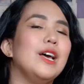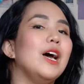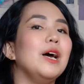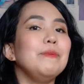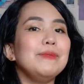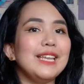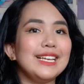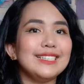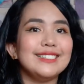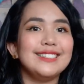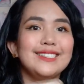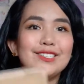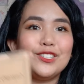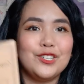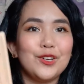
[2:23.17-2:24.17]
Up next
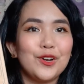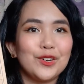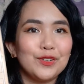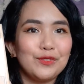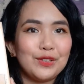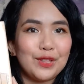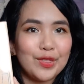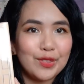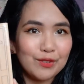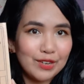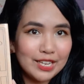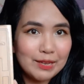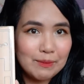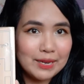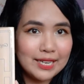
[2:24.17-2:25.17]
is Geography
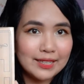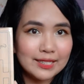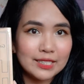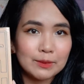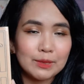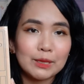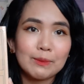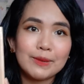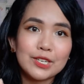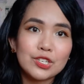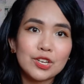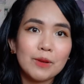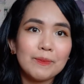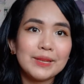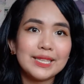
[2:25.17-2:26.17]
3 by Elizabeth Bishop.